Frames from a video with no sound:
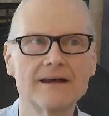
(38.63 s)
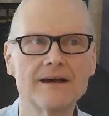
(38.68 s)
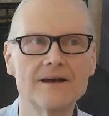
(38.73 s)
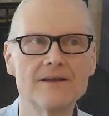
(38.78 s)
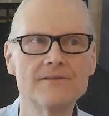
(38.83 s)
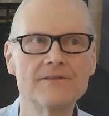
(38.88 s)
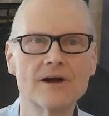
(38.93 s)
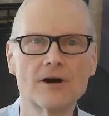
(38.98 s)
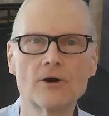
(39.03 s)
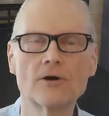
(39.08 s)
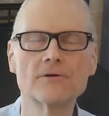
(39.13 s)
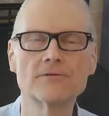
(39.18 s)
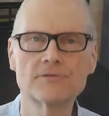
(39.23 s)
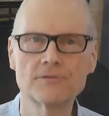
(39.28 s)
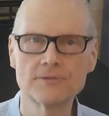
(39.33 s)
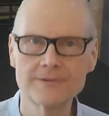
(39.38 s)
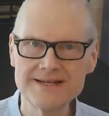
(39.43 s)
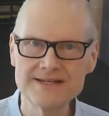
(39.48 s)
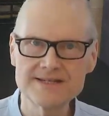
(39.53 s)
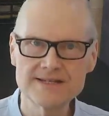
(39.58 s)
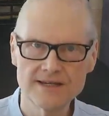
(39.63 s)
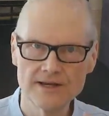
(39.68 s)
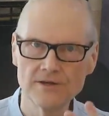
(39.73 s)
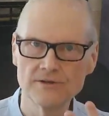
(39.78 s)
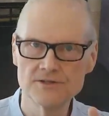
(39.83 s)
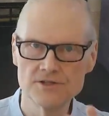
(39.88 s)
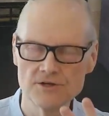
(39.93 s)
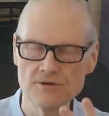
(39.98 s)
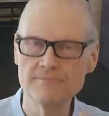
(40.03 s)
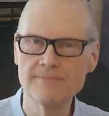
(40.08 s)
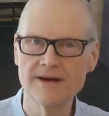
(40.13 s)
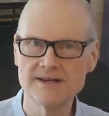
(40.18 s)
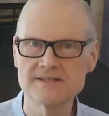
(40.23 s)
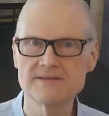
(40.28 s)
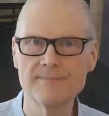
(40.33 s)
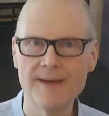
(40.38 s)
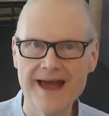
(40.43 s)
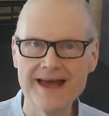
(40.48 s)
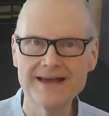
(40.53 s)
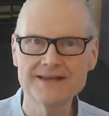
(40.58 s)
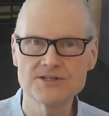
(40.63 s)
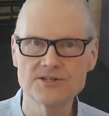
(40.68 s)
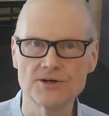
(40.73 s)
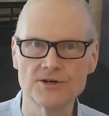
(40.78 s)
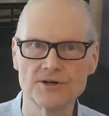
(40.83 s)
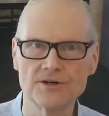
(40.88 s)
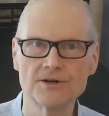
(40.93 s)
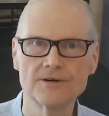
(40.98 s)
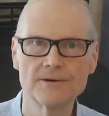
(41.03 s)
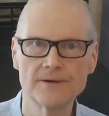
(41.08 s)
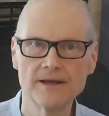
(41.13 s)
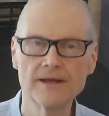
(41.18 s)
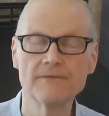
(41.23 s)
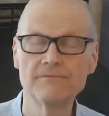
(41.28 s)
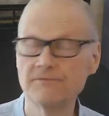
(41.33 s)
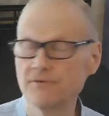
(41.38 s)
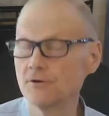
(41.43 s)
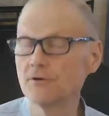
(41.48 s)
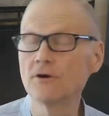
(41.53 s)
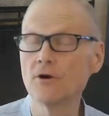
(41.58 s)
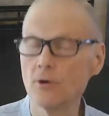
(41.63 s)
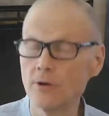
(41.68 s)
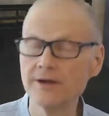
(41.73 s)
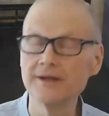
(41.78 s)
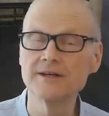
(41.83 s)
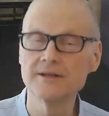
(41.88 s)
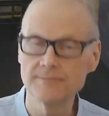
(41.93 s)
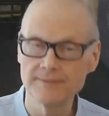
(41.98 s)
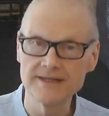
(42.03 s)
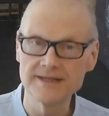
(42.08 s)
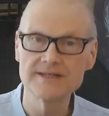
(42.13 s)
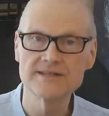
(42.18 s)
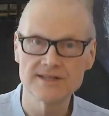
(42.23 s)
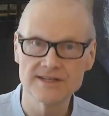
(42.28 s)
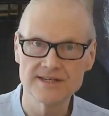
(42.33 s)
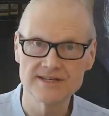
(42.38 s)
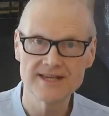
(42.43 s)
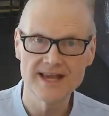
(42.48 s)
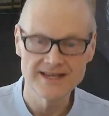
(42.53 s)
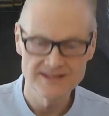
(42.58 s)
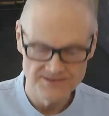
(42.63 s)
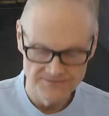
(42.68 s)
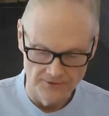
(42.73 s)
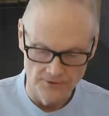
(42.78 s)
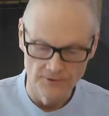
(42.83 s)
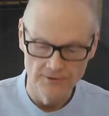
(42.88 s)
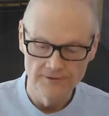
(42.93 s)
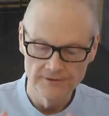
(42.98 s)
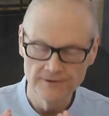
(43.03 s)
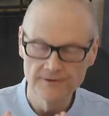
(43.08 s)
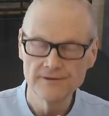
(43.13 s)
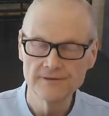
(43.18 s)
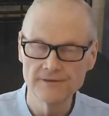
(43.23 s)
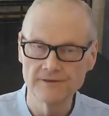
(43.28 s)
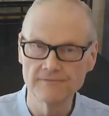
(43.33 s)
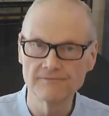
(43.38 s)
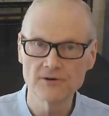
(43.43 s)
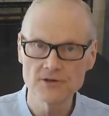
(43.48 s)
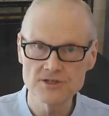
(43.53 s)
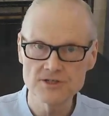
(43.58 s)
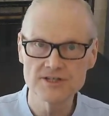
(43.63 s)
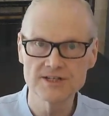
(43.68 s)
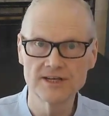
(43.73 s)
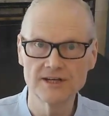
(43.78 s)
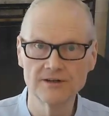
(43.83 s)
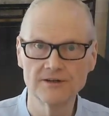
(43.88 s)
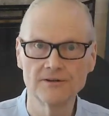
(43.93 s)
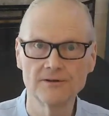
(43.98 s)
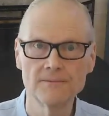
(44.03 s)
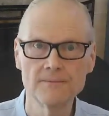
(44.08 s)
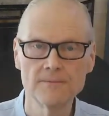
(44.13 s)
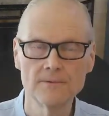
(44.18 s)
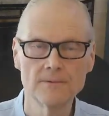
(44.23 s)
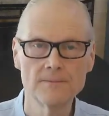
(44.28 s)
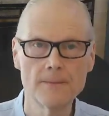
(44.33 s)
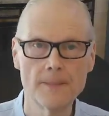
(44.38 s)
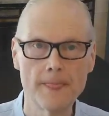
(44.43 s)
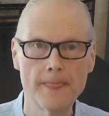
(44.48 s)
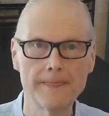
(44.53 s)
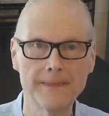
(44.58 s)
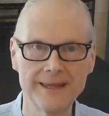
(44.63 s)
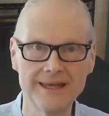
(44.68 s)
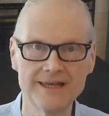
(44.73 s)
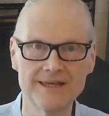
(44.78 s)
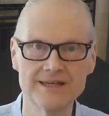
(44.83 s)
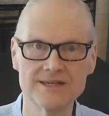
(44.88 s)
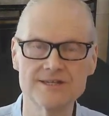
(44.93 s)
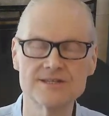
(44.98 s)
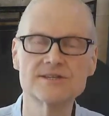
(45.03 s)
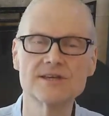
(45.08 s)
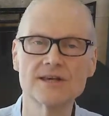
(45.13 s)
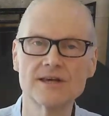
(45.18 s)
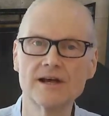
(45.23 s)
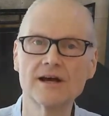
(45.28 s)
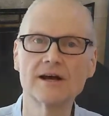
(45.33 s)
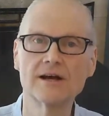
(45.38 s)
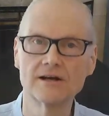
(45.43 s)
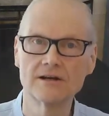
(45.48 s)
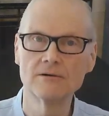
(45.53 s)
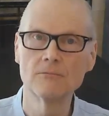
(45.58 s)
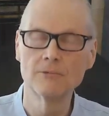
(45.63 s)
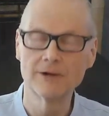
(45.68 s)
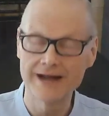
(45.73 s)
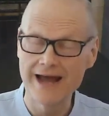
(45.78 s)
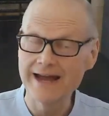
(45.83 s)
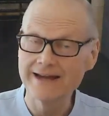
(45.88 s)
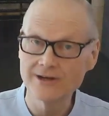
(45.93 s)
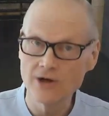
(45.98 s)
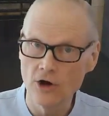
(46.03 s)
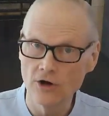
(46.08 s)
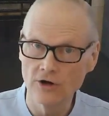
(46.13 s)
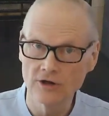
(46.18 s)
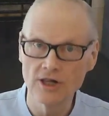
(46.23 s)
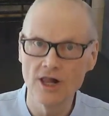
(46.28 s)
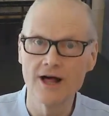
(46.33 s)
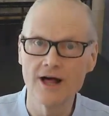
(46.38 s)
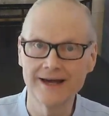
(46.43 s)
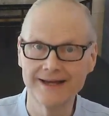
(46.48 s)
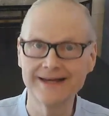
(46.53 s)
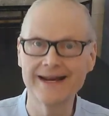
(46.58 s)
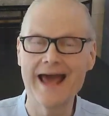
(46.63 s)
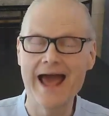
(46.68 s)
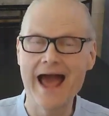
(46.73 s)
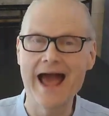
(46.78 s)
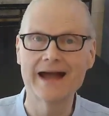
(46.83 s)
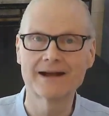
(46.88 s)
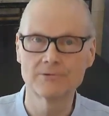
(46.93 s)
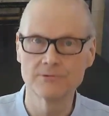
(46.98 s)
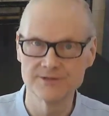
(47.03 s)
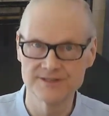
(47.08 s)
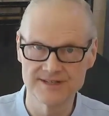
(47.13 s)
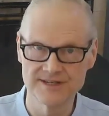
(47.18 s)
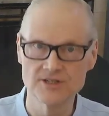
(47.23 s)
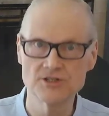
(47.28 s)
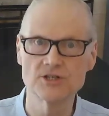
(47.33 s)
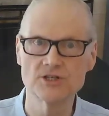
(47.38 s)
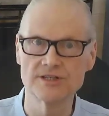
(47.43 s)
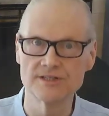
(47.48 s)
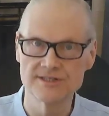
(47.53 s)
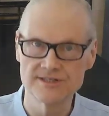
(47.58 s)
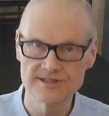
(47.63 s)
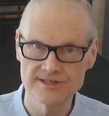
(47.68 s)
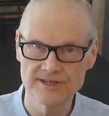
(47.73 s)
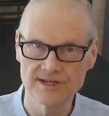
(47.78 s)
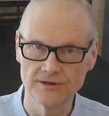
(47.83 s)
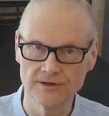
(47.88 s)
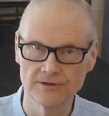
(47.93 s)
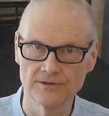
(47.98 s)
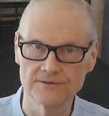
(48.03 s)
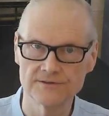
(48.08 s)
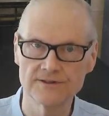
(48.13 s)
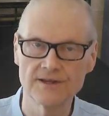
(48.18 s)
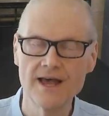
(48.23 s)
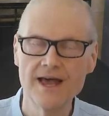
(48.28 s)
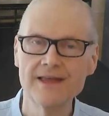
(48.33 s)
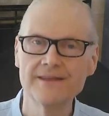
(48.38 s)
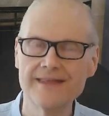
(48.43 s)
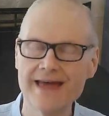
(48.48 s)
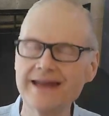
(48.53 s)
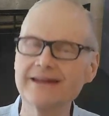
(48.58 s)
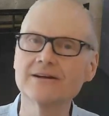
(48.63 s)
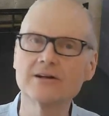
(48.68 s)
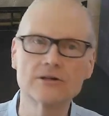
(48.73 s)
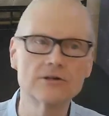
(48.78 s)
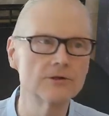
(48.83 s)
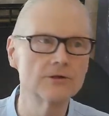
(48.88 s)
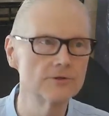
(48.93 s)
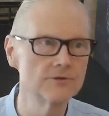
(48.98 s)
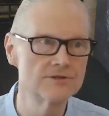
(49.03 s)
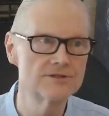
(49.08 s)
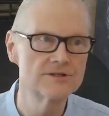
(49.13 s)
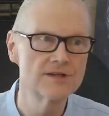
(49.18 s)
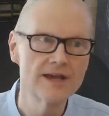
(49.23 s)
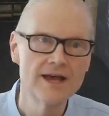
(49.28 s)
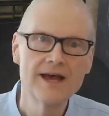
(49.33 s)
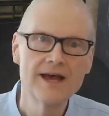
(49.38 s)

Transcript: there are 3 skills you must master if you're going to be successful. The first skill is what I call client acquisition skills. That includes